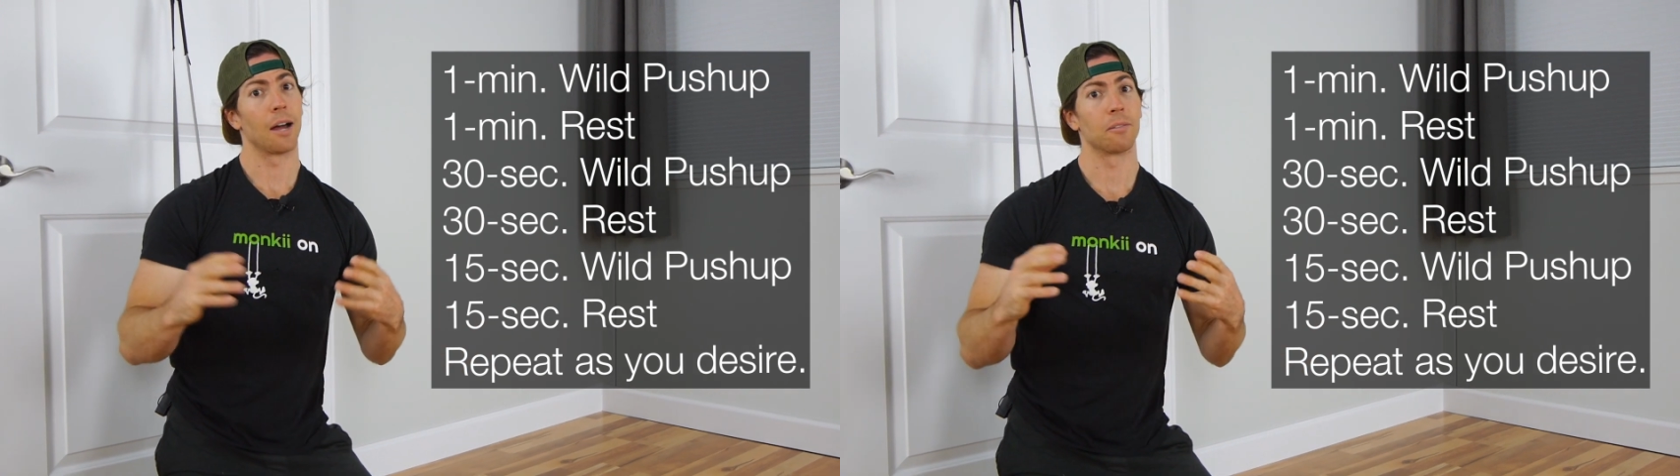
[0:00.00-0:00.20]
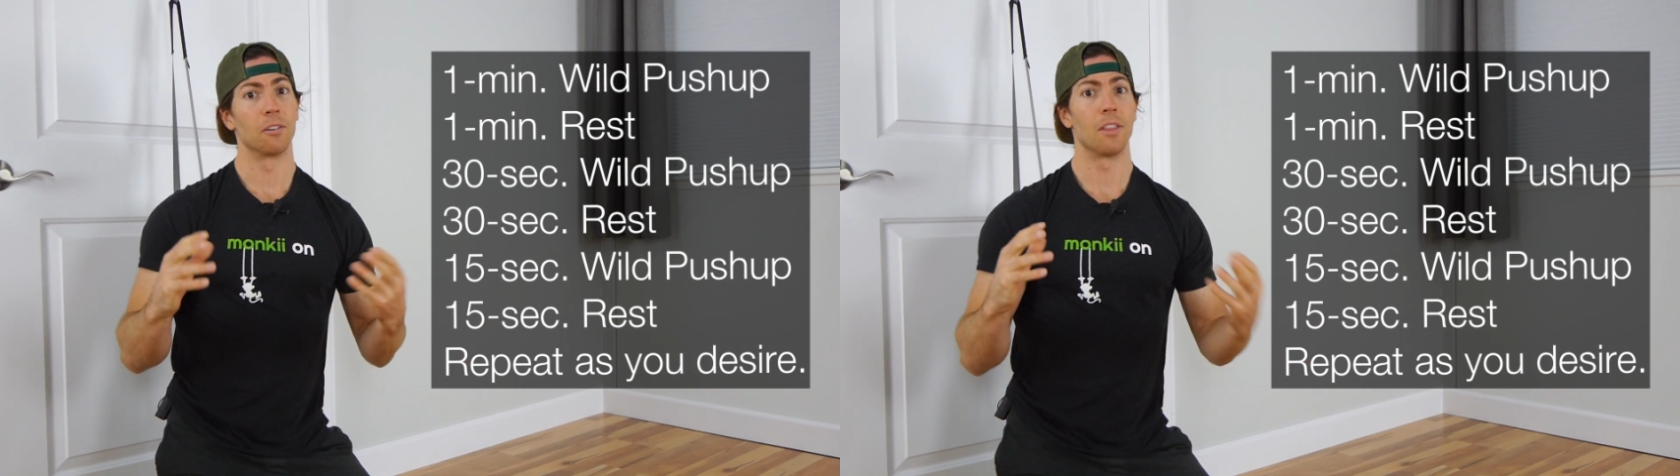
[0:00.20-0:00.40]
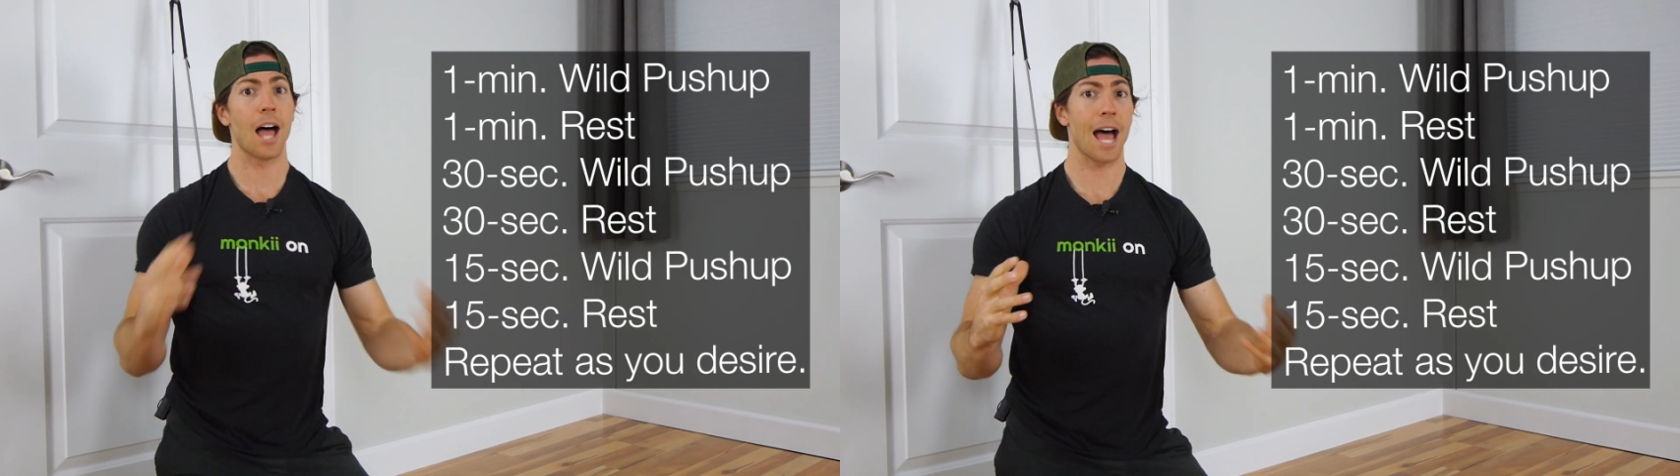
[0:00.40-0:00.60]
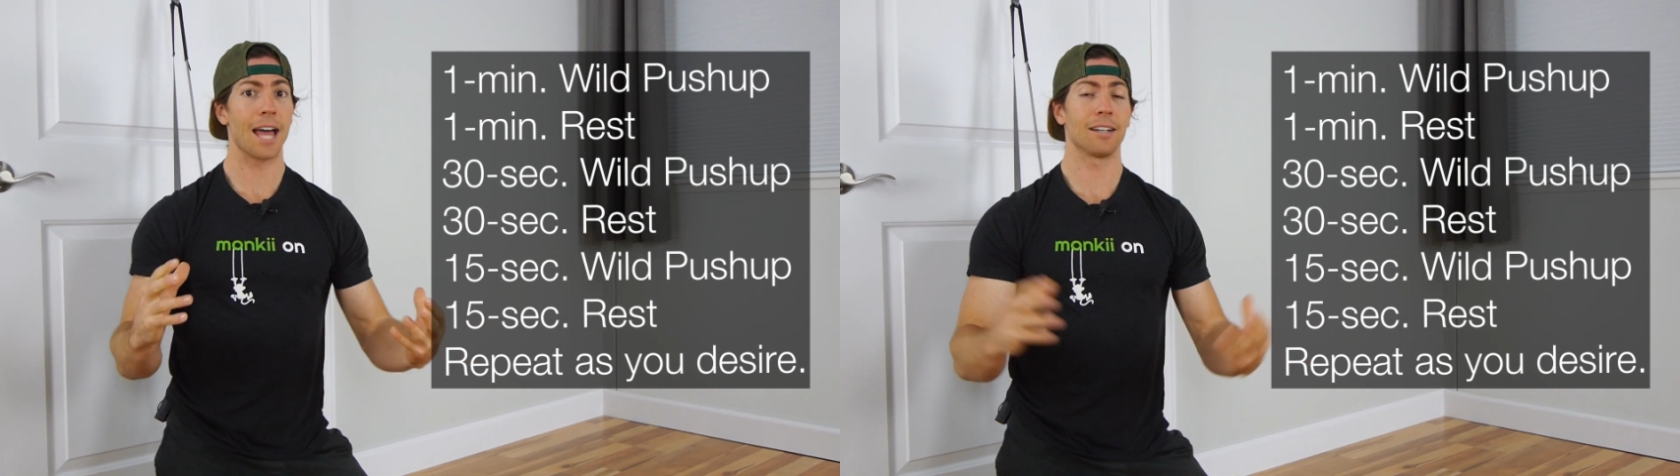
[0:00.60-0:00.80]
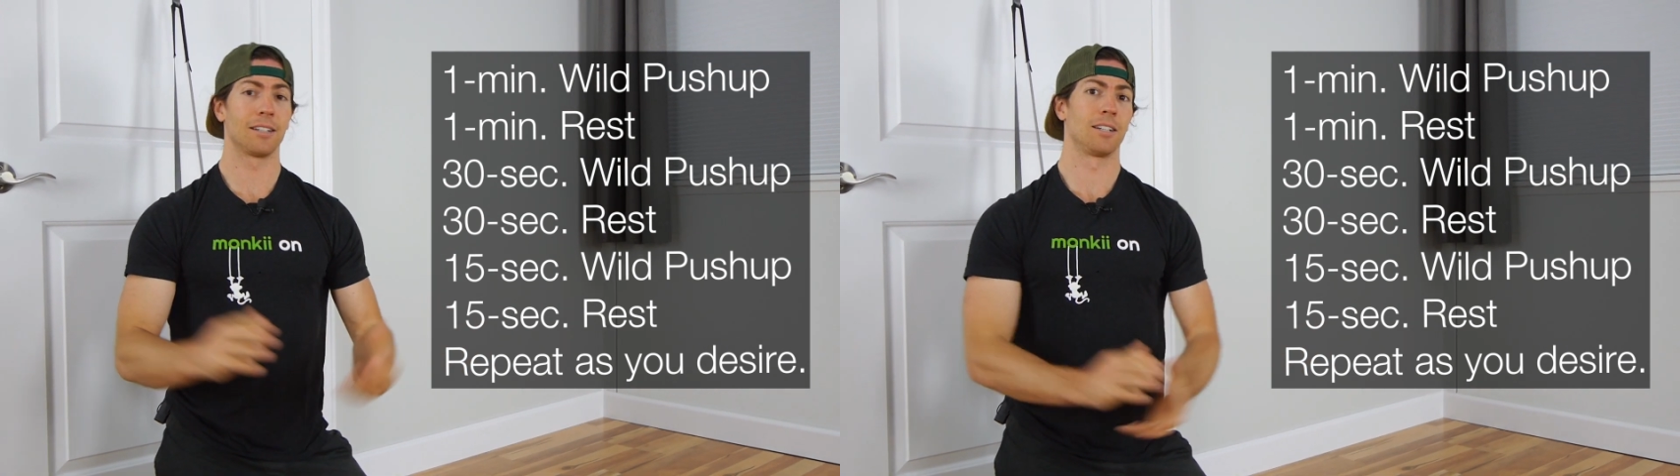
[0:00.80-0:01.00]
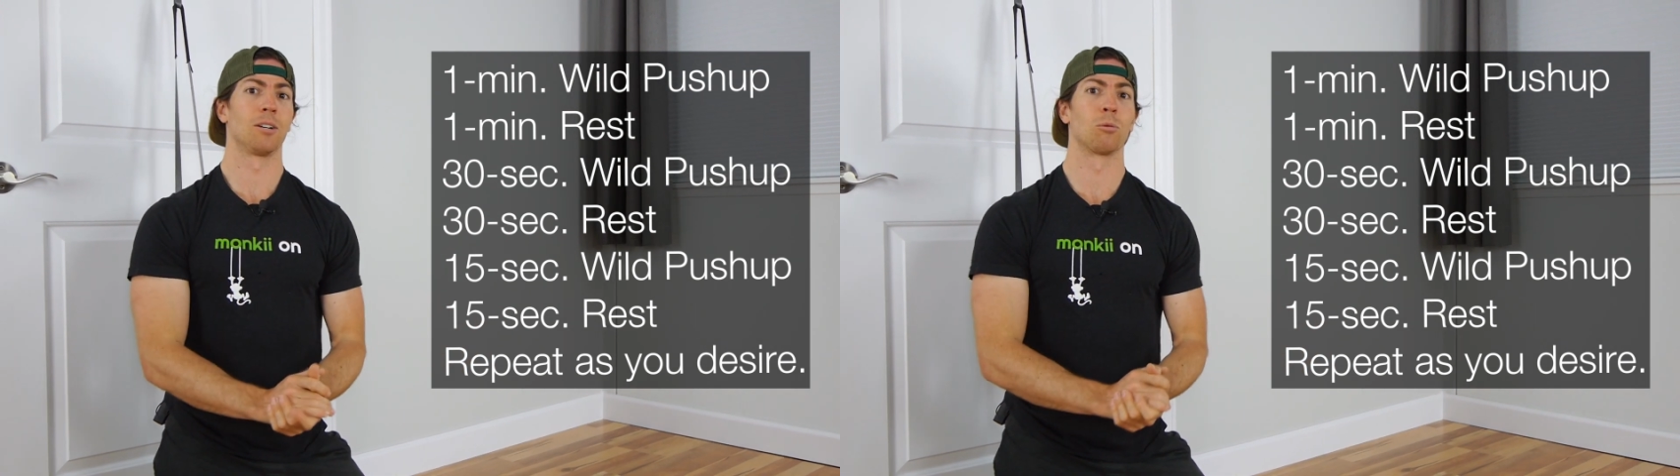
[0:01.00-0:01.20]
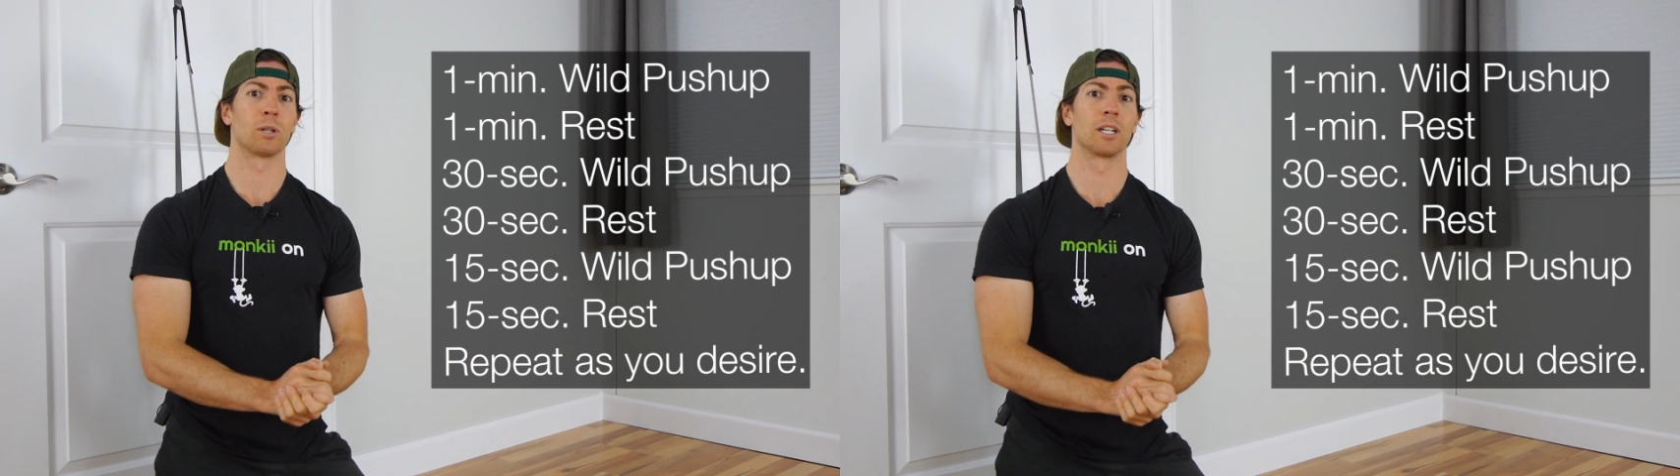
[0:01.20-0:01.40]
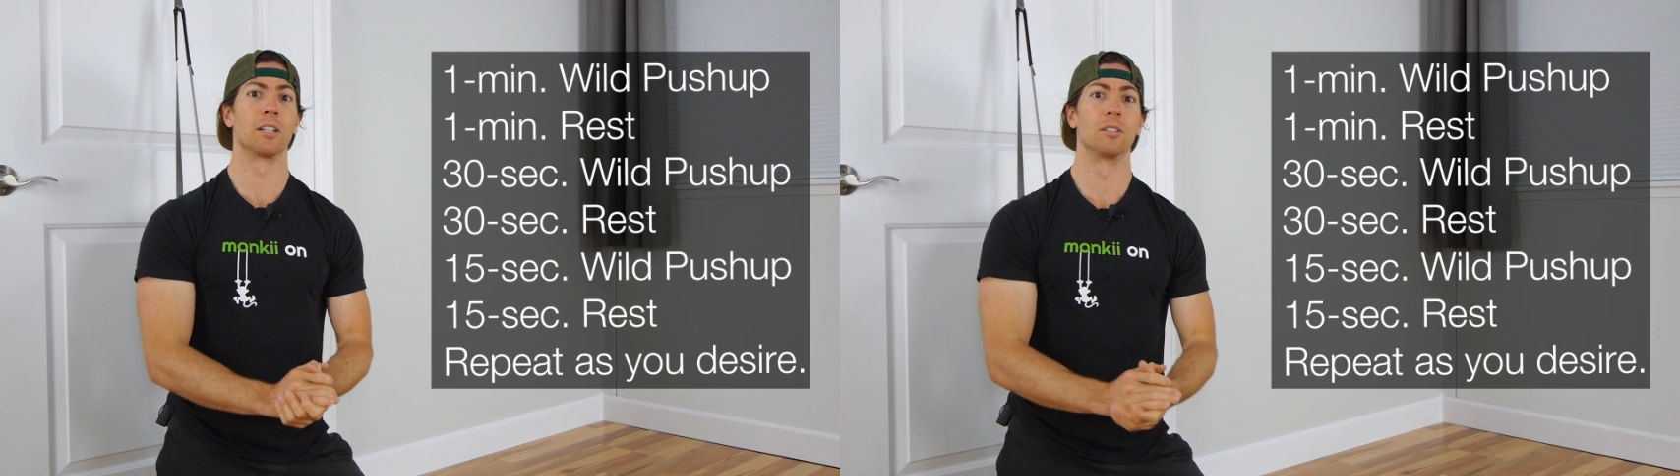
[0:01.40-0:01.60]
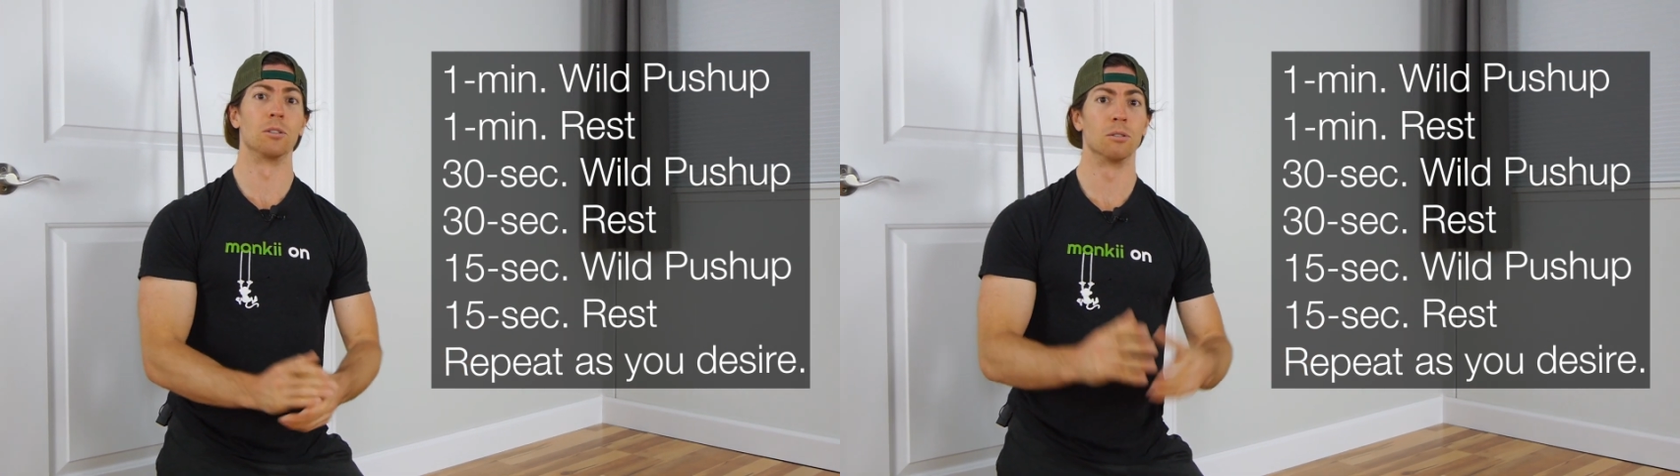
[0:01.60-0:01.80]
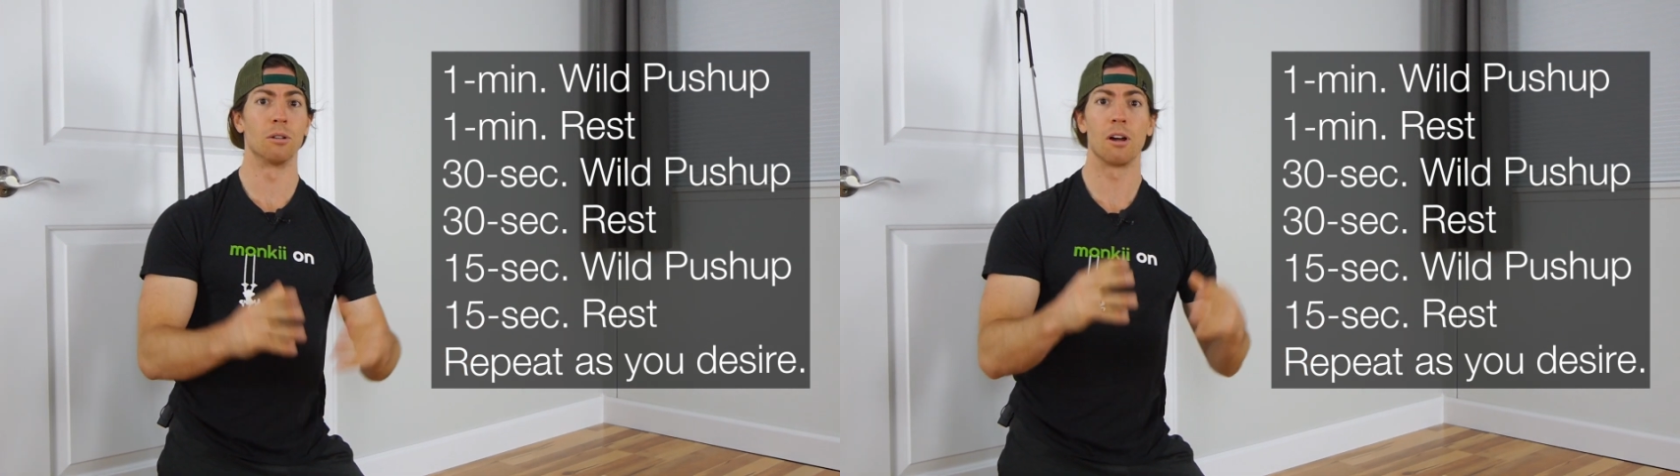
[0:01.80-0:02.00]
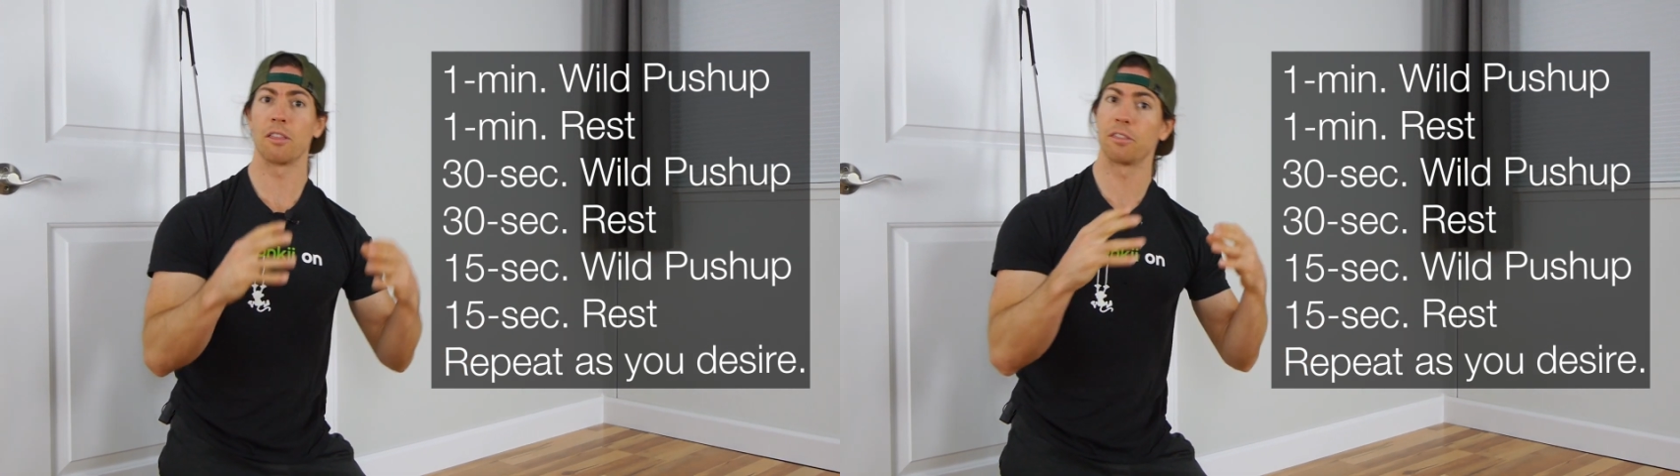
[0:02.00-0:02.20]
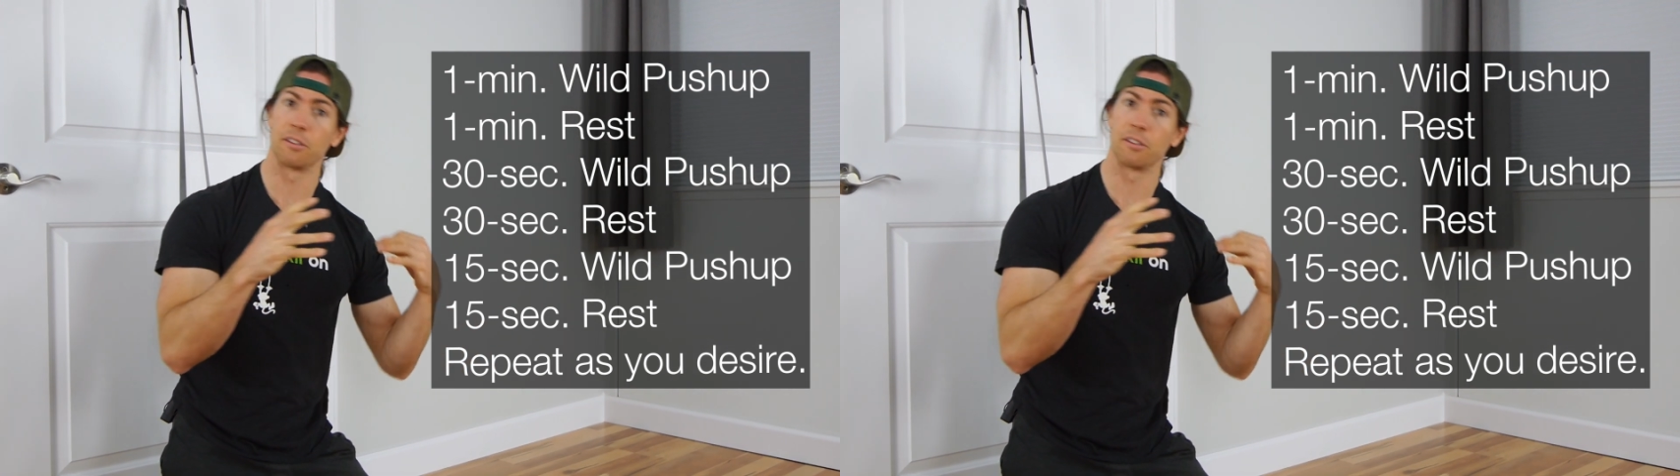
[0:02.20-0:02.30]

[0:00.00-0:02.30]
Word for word: After that, we're gonna do